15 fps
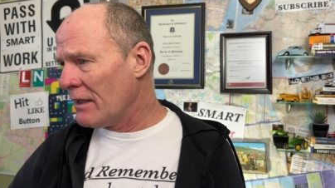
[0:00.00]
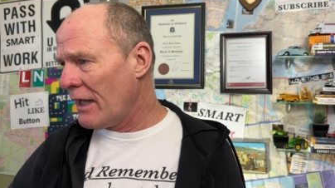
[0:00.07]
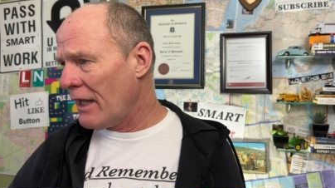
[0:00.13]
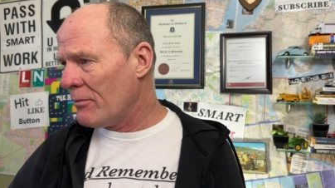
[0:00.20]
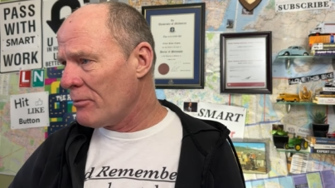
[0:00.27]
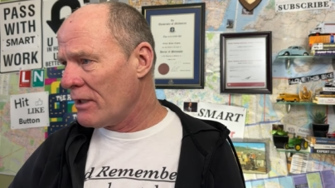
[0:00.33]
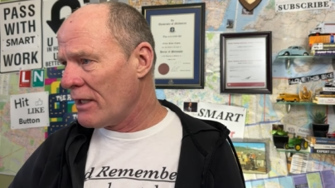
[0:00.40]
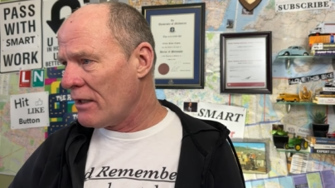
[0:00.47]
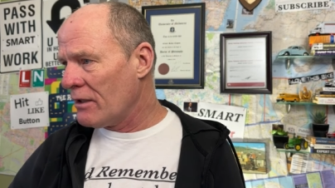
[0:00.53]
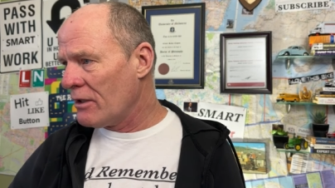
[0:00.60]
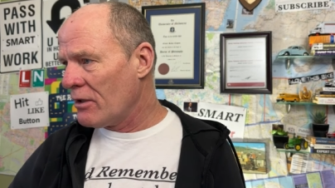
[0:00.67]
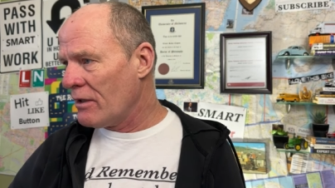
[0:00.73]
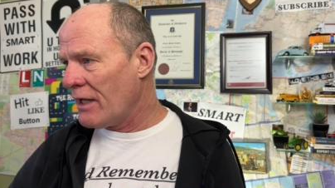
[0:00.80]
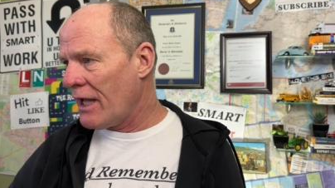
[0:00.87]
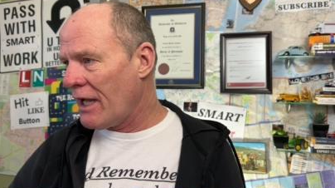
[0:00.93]
Emily, I
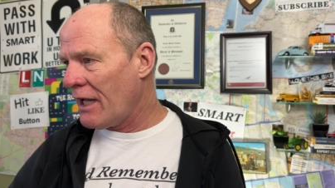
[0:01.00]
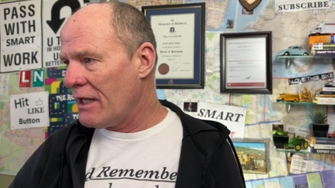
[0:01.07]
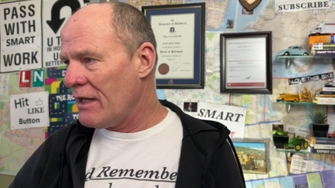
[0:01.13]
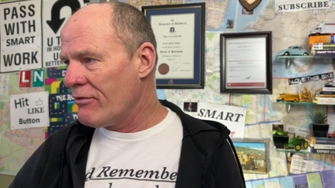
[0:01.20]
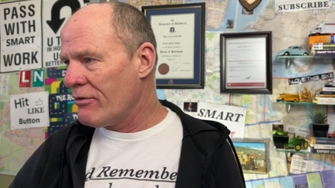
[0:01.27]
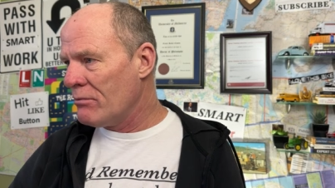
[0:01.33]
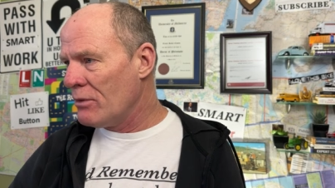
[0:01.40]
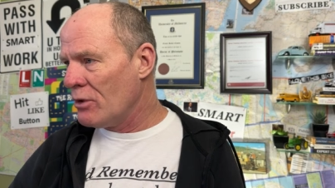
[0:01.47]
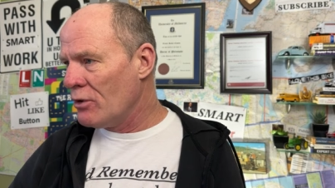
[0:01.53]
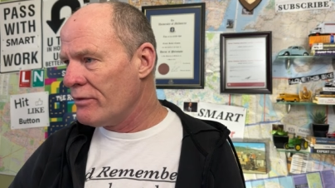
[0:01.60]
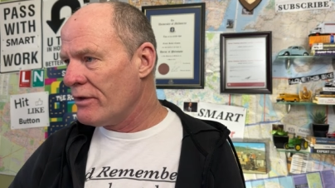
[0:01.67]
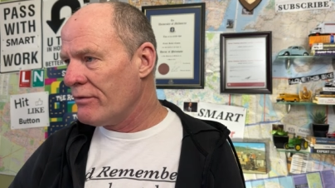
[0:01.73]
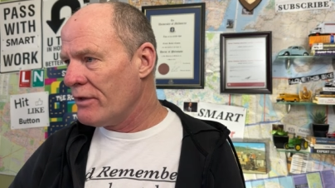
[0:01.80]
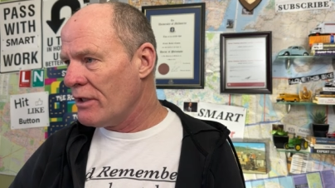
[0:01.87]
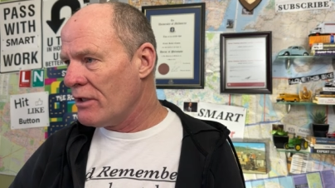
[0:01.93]
literally can't even move
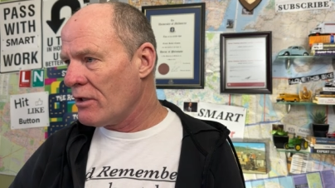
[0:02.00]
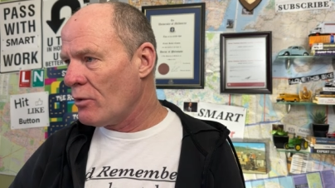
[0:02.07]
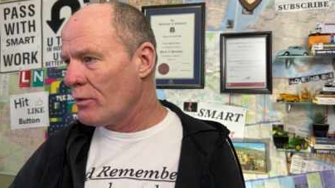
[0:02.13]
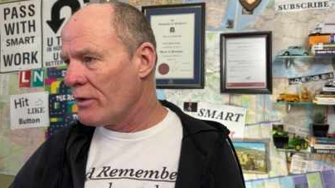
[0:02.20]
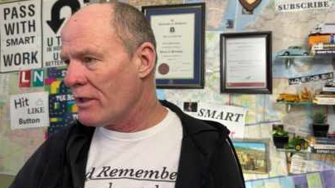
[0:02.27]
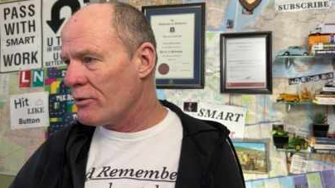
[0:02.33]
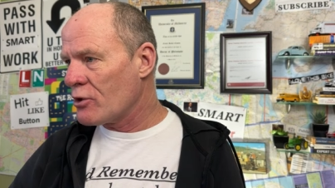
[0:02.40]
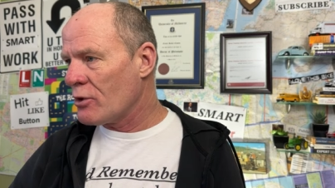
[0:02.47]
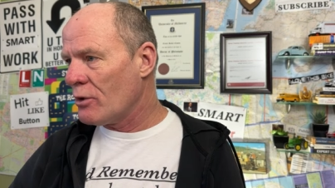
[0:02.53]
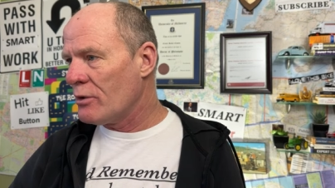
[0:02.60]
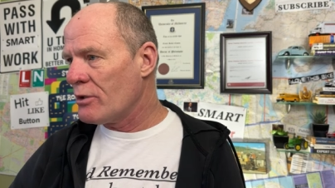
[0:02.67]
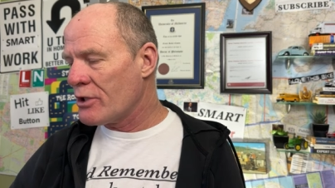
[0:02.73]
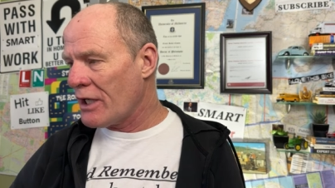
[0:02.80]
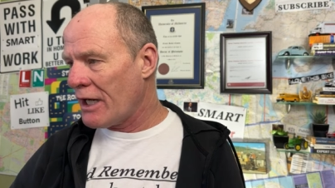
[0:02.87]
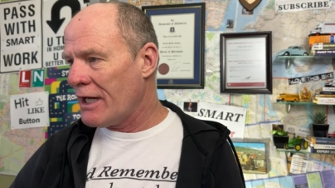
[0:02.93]
the vehicle without shoulder
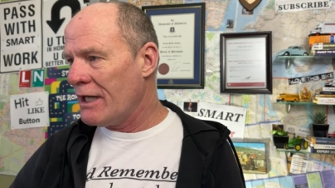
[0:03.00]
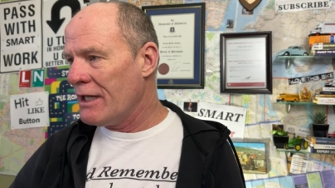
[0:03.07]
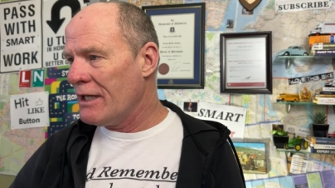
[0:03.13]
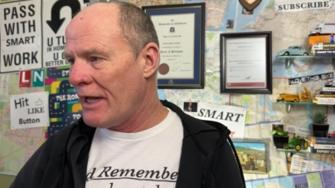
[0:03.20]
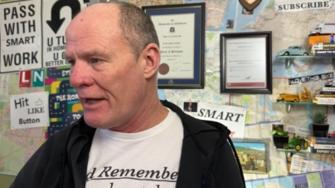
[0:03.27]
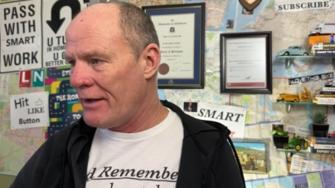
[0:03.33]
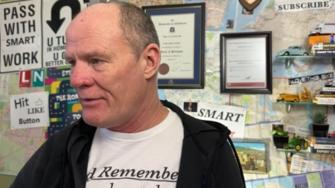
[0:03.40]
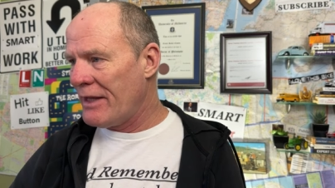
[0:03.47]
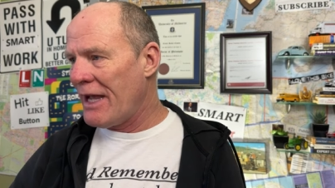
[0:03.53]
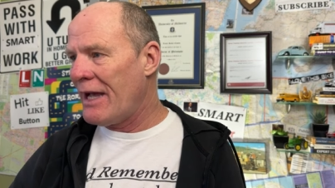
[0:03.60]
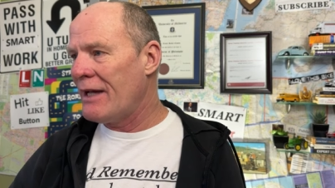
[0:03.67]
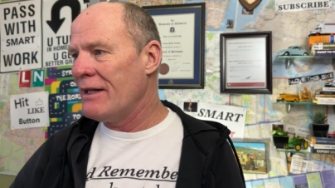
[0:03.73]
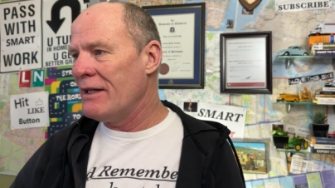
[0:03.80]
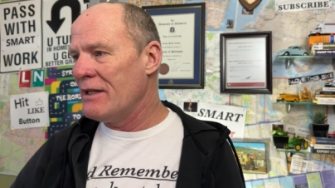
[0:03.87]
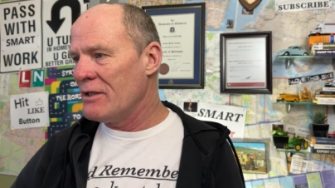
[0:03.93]
checking. And
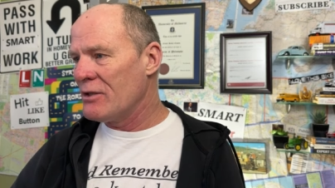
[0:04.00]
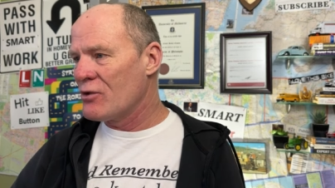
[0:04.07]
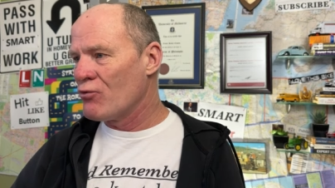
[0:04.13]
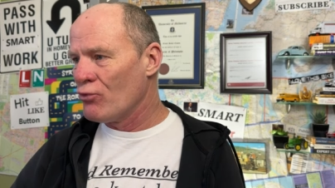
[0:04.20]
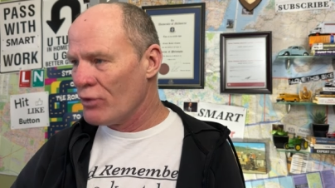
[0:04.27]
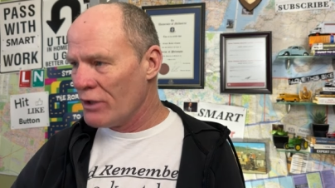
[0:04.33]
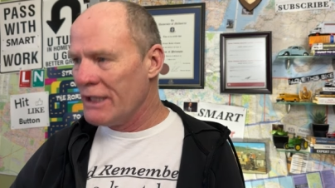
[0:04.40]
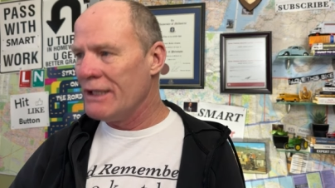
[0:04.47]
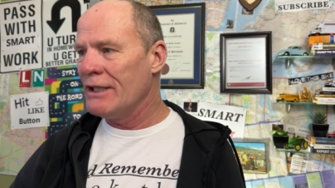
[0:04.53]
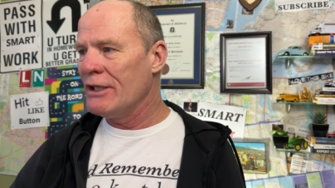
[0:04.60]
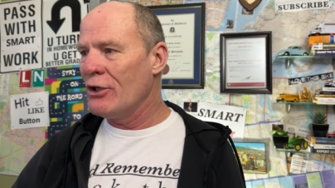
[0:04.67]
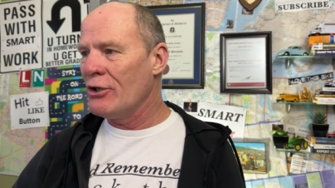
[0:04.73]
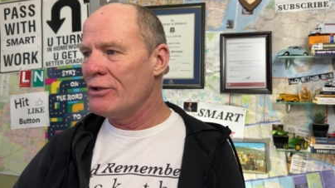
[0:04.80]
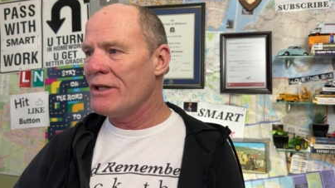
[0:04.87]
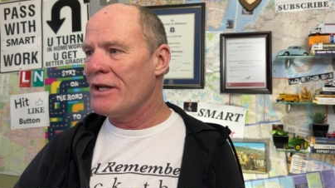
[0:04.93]
that is really
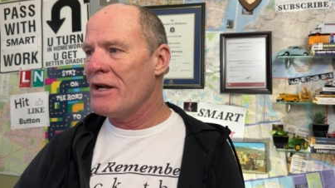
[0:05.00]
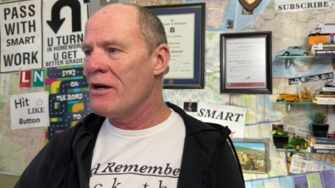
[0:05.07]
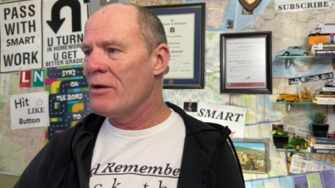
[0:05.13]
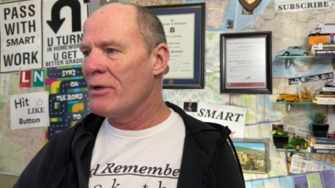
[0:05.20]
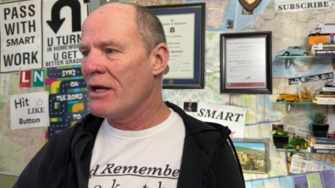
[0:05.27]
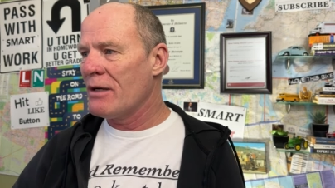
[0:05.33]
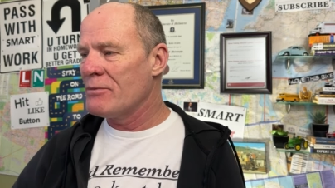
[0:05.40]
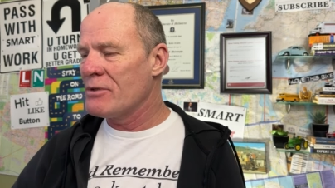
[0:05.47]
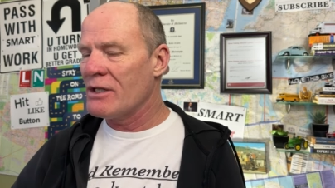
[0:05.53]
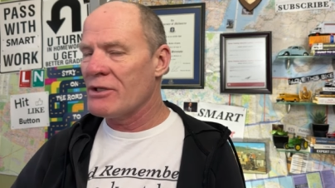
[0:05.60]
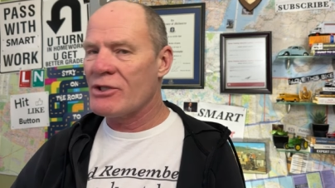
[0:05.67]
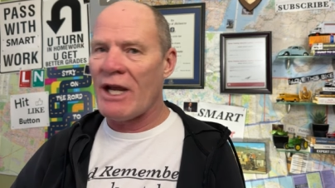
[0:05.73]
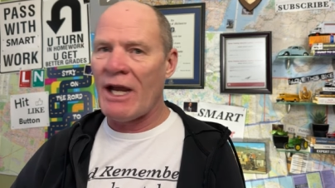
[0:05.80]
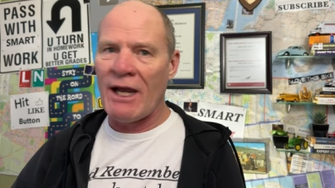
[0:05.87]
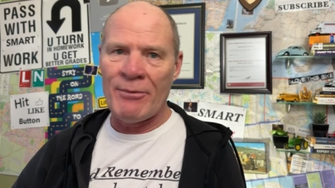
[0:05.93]
good to hear. It becomes such
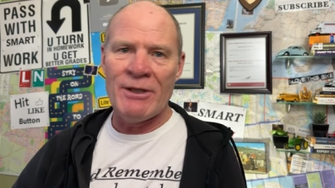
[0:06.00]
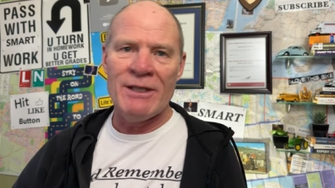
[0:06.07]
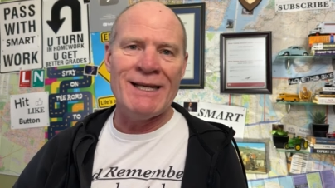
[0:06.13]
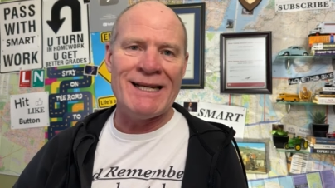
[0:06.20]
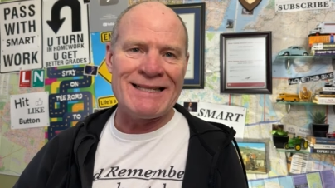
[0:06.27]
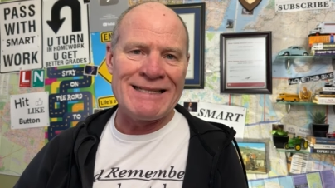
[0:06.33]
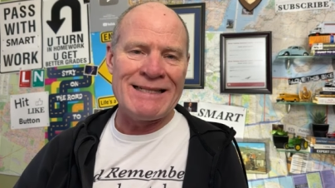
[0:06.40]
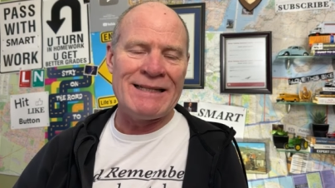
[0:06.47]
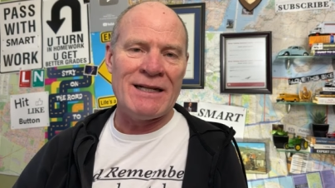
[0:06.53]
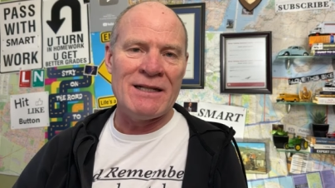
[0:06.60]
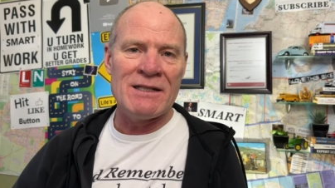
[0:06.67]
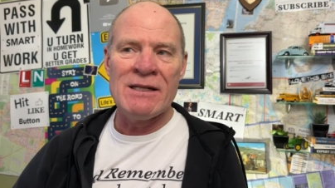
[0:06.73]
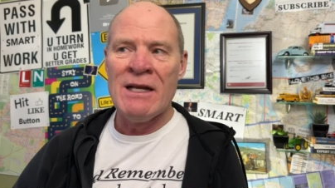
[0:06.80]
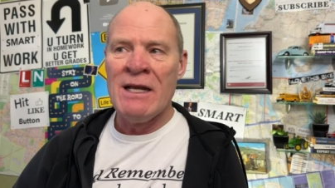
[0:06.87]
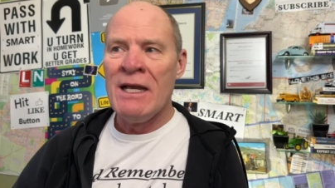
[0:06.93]
a habit. Yes, it
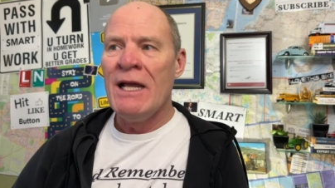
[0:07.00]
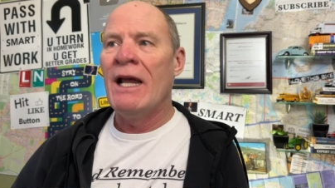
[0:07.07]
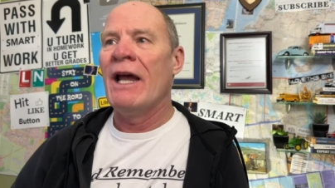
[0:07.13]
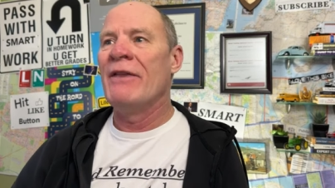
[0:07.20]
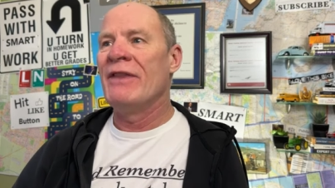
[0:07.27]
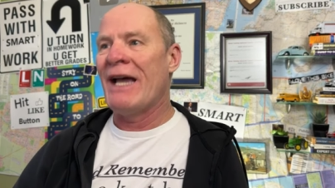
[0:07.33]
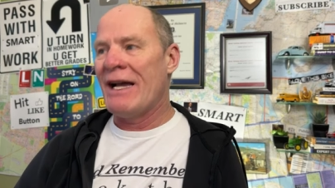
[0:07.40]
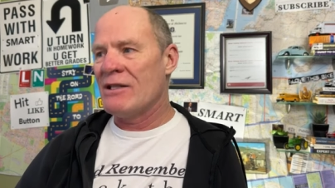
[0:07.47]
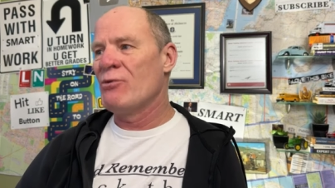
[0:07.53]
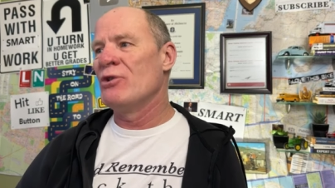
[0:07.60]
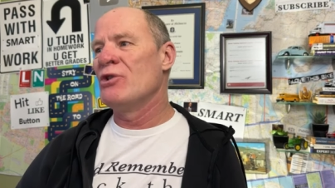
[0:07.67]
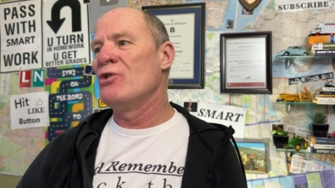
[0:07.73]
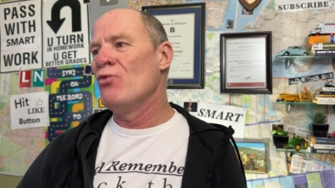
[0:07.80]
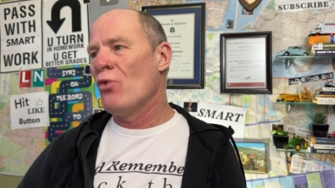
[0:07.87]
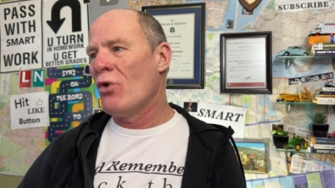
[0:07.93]
does. And that's what
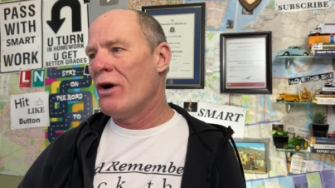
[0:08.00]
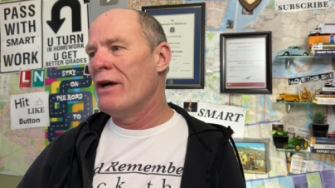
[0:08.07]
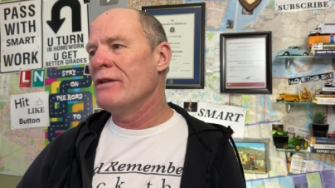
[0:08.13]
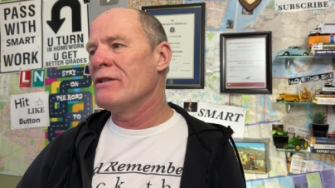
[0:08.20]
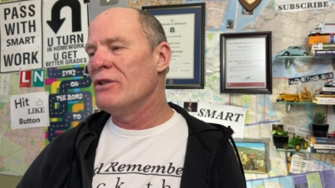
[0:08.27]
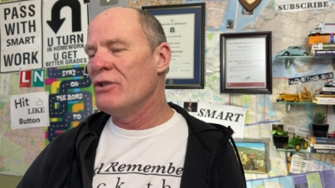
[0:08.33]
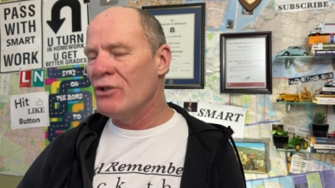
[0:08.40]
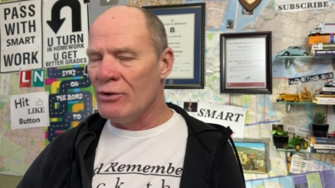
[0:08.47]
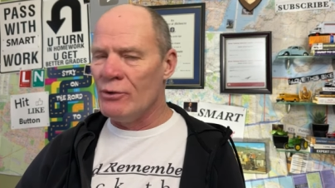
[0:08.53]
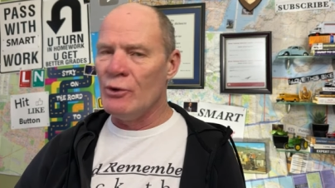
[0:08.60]
you want to do.